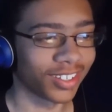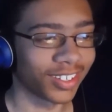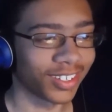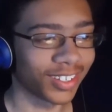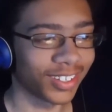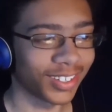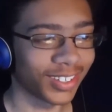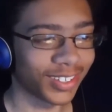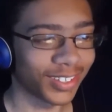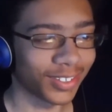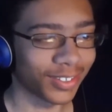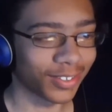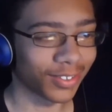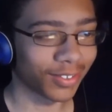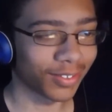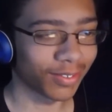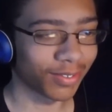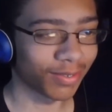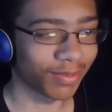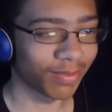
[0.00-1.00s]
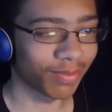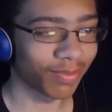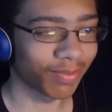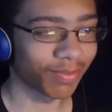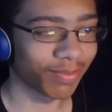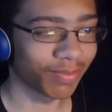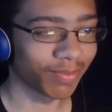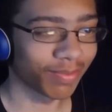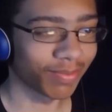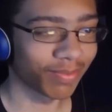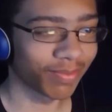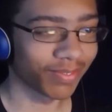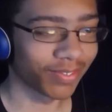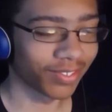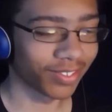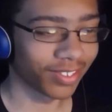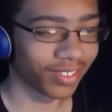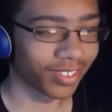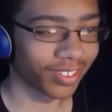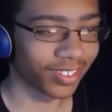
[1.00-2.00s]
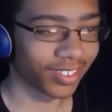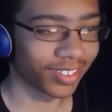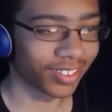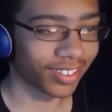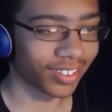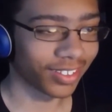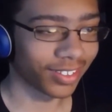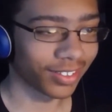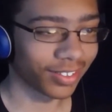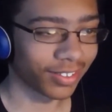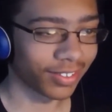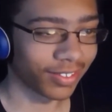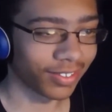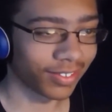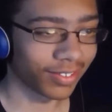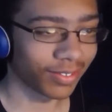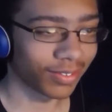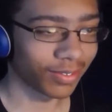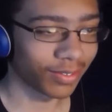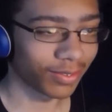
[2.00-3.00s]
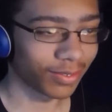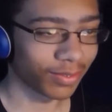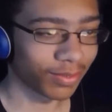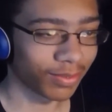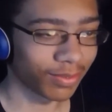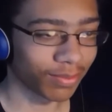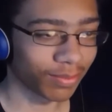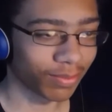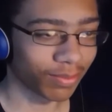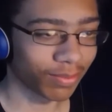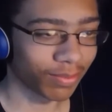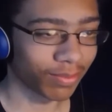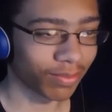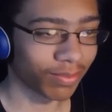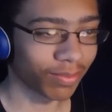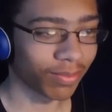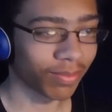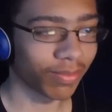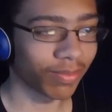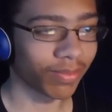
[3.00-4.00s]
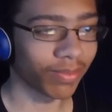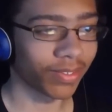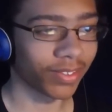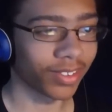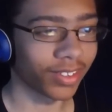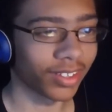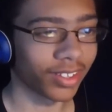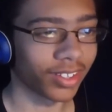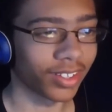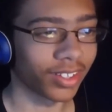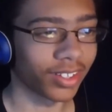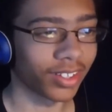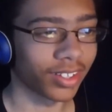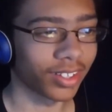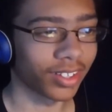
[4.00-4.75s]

[no speech]